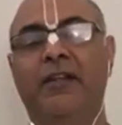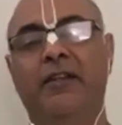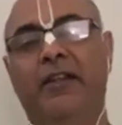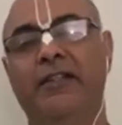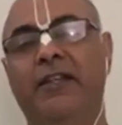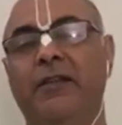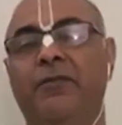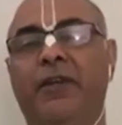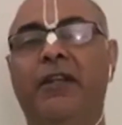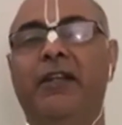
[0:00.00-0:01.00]
Dressing up
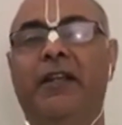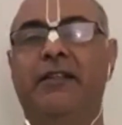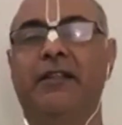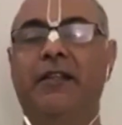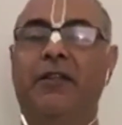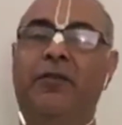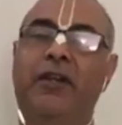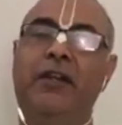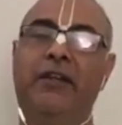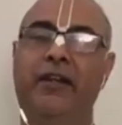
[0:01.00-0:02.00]
very nicely in a
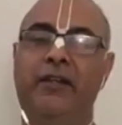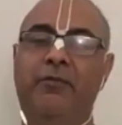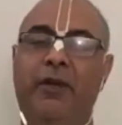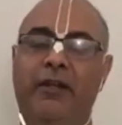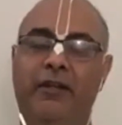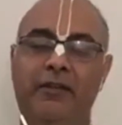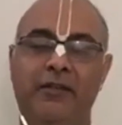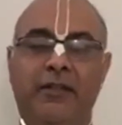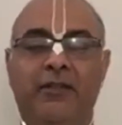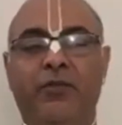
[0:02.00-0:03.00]
very attractive manner.
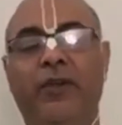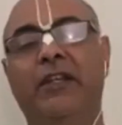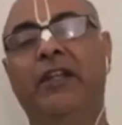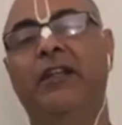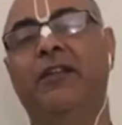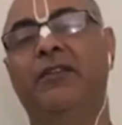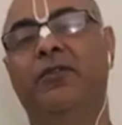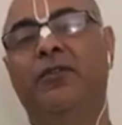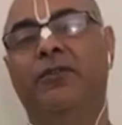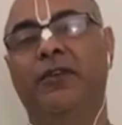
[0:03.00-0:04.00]
She is waiting at the
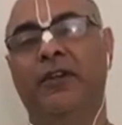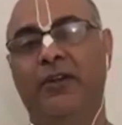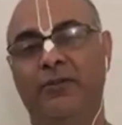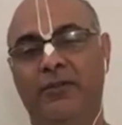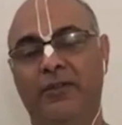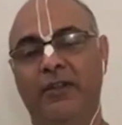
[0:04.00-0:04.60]
door of her house.